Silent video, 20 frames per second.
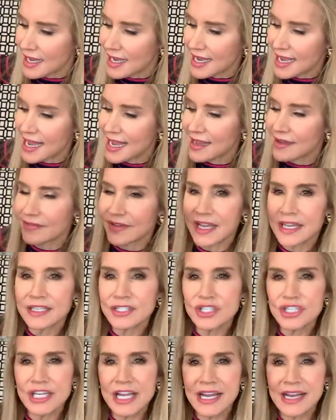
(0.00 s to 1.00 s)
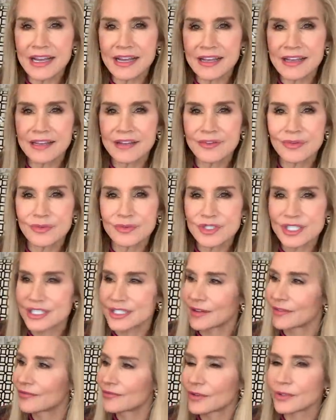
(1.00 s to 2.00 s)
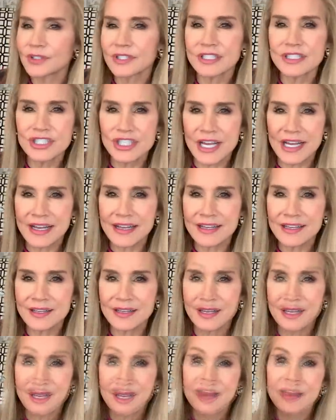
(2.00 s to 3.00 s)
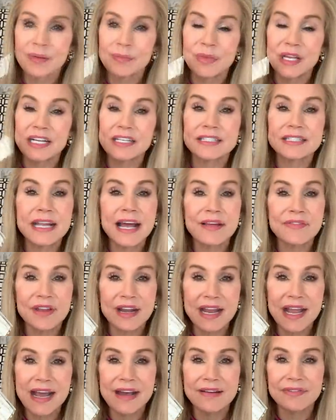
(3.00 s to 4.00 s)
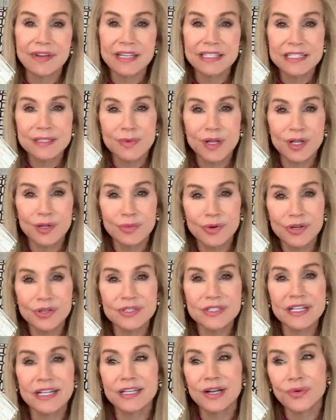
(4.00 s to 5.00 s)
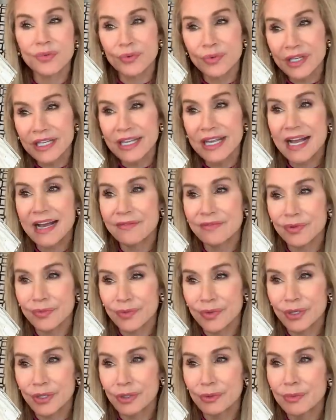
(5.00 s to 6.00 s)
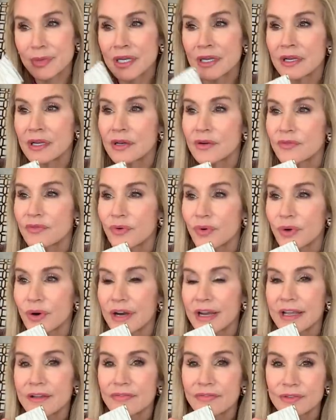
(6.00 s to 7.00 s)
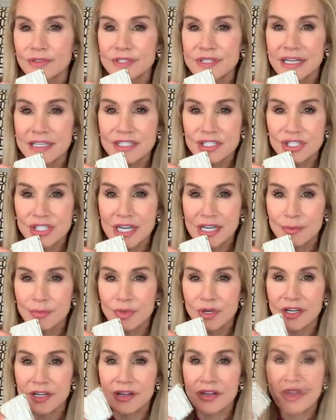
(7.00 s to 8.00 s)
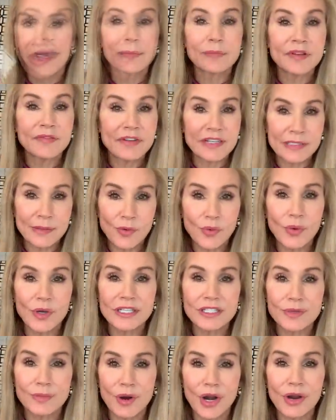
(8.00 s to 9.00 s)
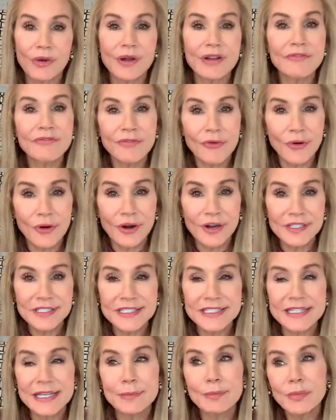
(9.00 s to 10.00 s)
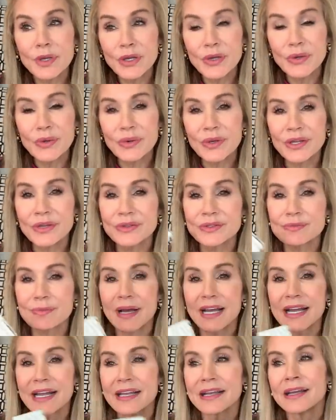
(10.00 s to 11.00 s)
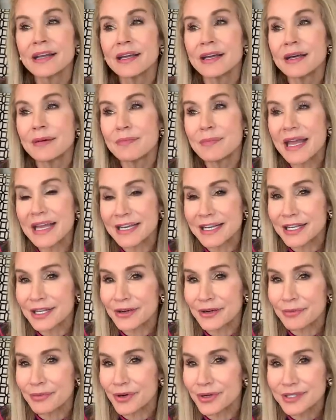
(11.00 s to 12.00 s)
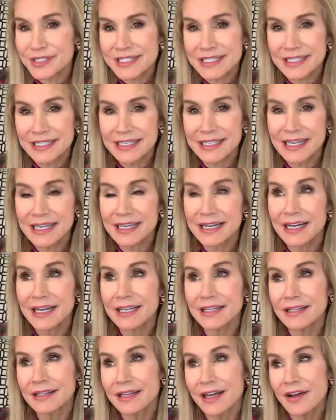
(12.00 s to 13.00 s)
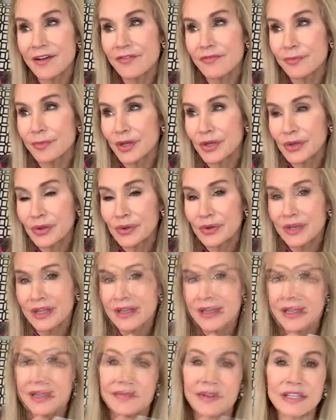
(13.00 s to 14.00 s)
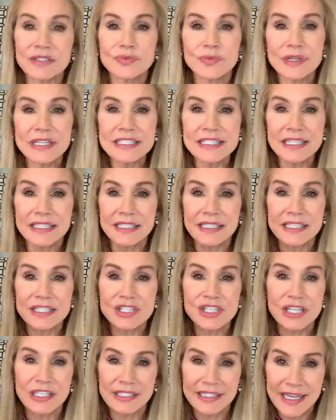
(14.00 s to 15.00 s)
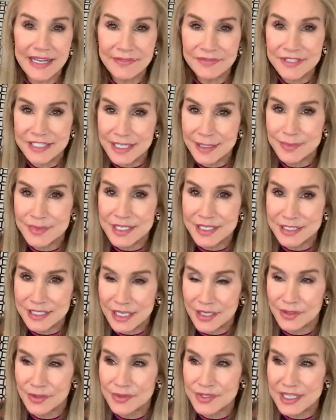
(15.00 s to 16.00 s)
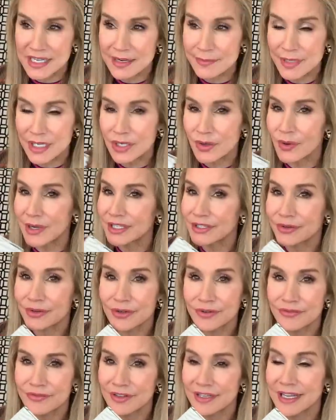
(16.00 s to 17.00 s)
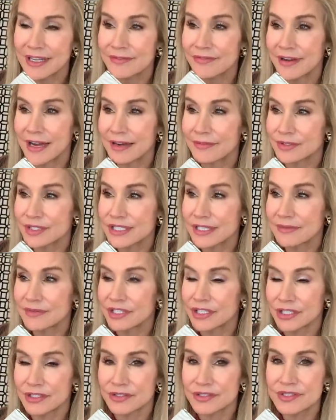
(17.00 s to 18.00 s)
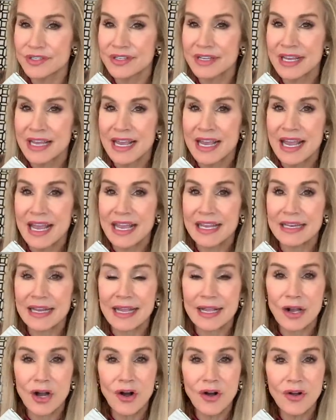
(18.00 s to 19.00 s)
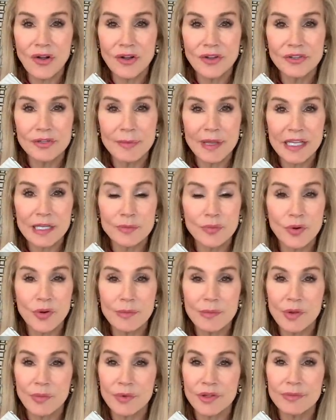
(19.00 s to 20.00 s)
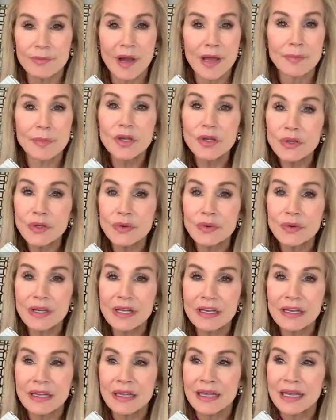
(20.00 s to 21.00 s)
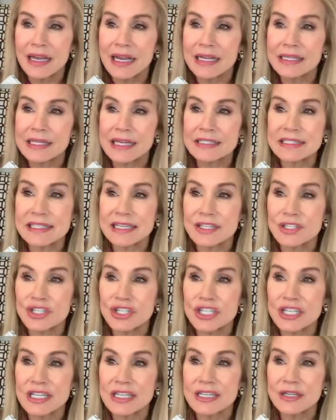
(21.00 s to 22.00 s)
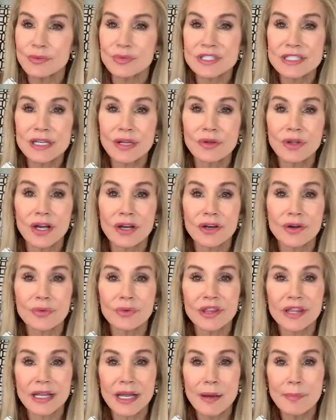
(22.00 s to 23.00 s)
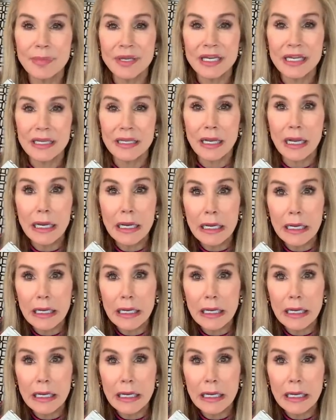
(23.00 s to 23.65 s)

I have a check, just a folded check, because now that I have a smaller purse, I don't really have the room for a full-size checkbook. In fact, I'm going tomorrow at four to see Moon, who's my manicure person, and I love Moon. In fact, recently she left Tips and Toes, and I've been going to her for like five or seven years, and I called to make an appointment with my Moon, and they said she was no longer with the company.